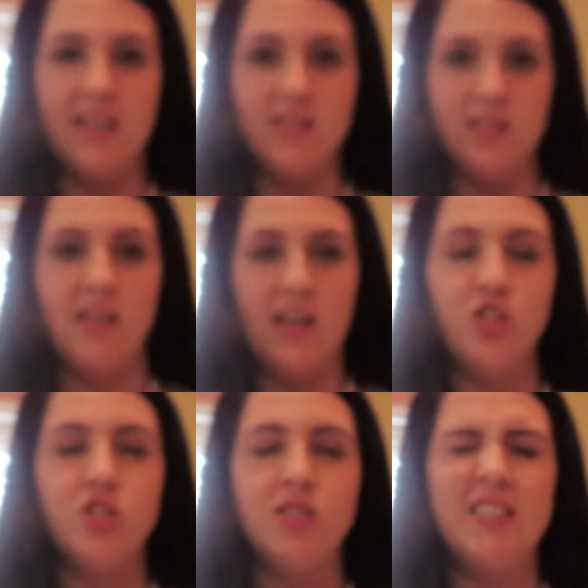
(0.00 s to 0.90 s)
test this. I
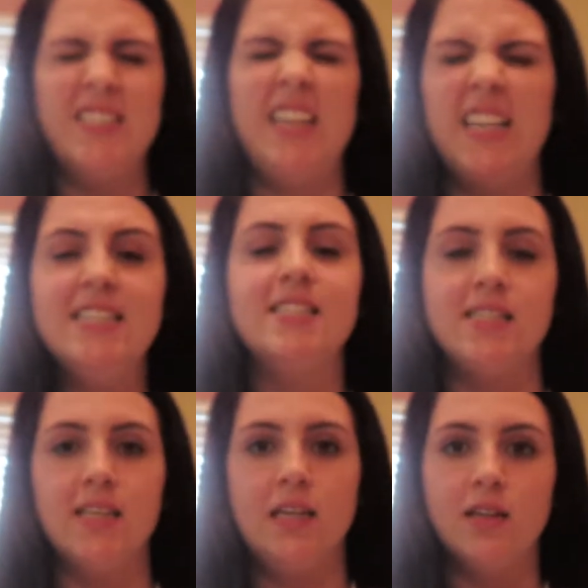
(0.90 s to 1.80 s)
could just
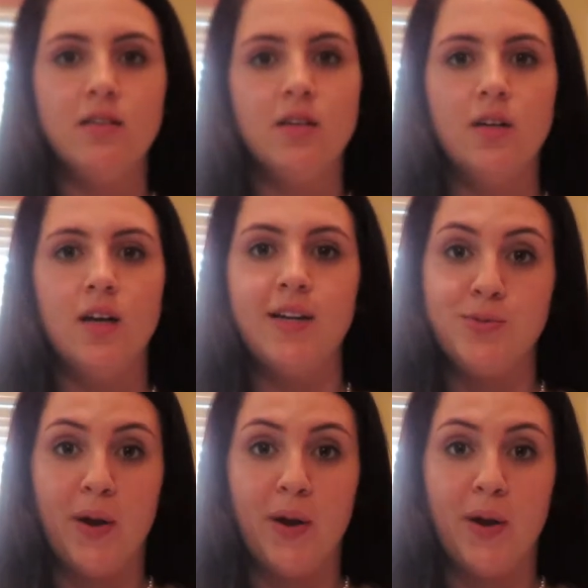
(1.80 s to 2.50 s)
sense it. It's